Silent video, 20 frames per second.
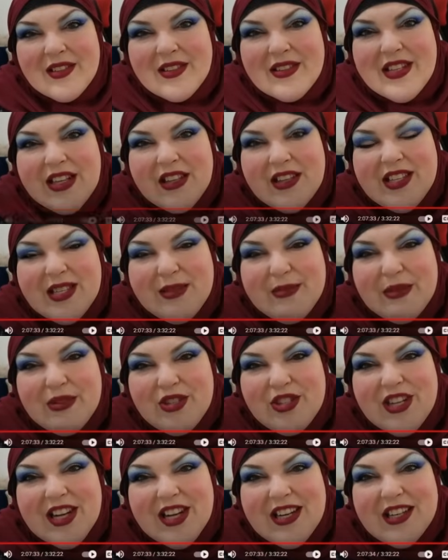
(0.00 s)
Tell us about
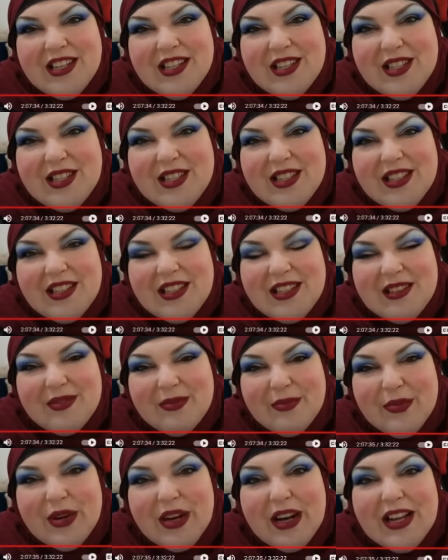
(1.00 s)
Shannon's
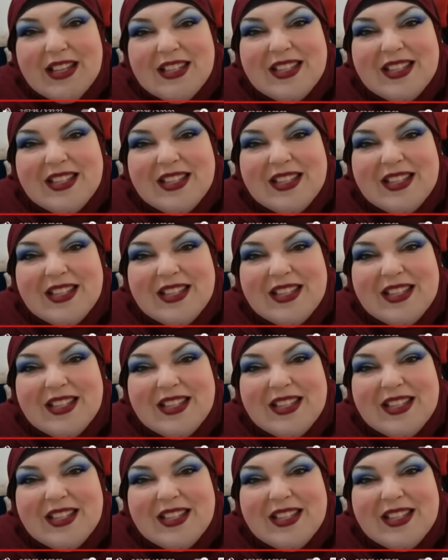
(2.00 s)
when I